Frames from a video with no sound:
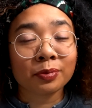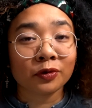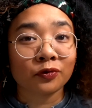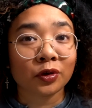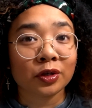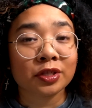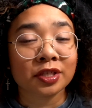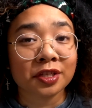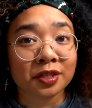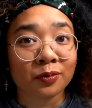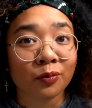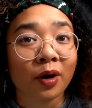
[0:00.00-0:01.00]
preferred
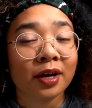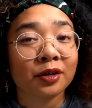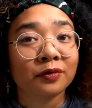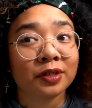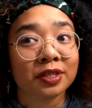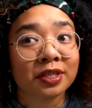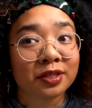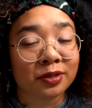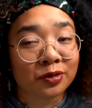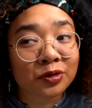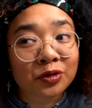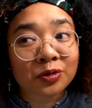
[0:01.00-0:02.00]
season one over season
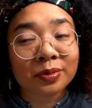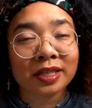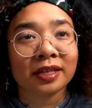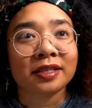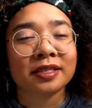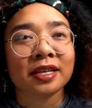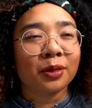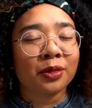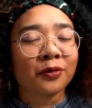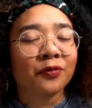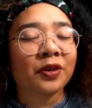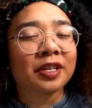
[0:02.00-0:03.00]
two because
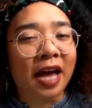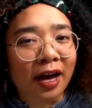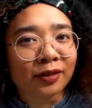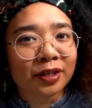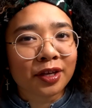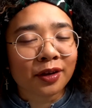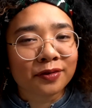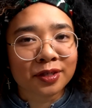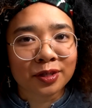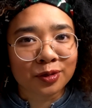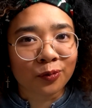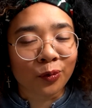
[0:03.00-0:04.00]
the finale of
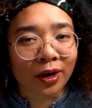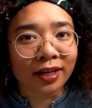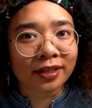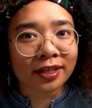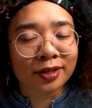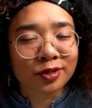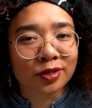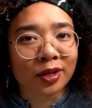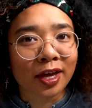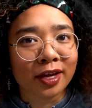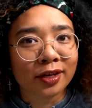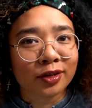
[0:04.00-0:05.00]
season one is
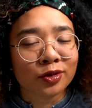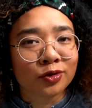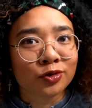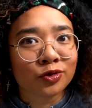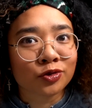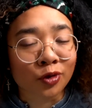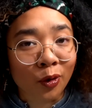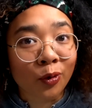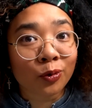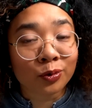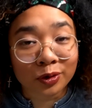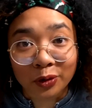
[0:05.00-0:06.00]
like
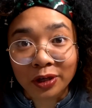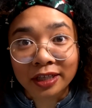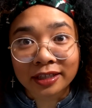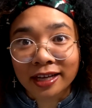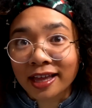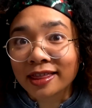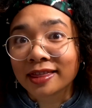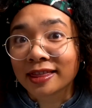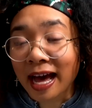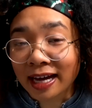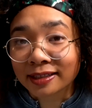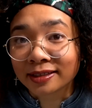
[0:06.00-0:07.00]
so good.
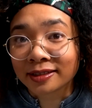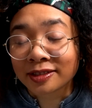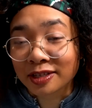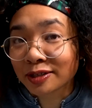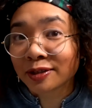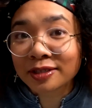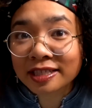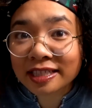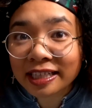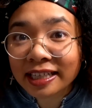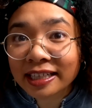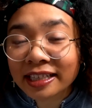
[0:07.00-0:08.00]
That dinner
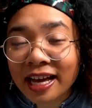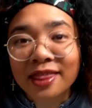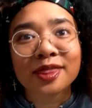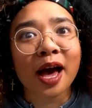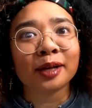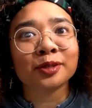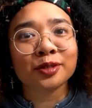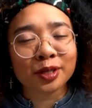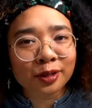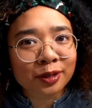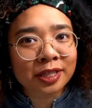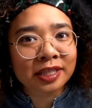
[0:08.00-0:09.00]
scene,
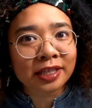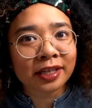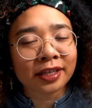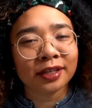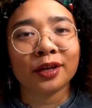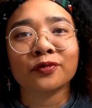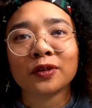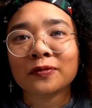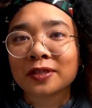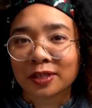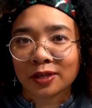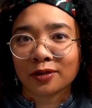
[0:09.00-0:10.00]
if
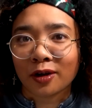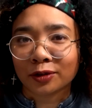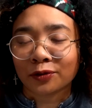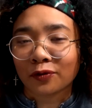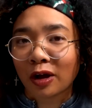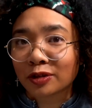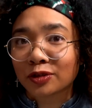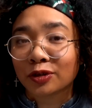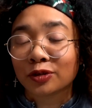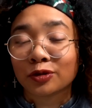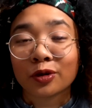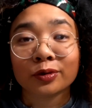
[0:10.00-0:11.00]
you've seen Dr. Foster,
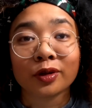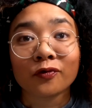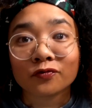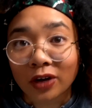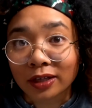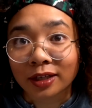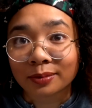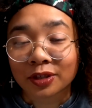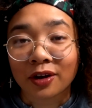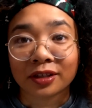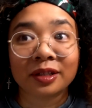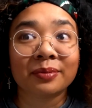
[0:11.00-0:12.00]
you know what the fuck I'm talking